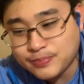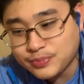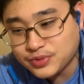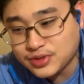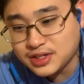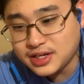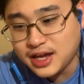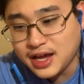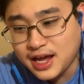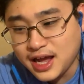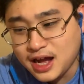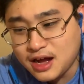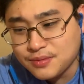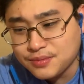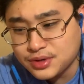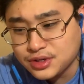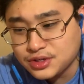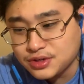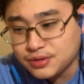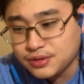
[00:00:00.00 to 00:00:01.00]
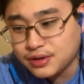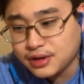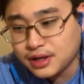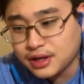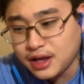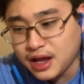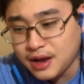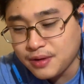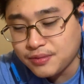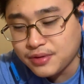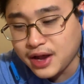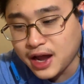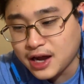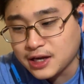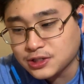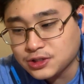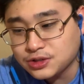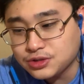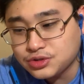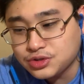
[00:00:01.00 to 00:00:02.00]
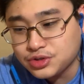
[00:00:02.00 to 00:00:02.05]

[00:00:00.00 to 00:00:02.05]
Today, I'll be doing a reaction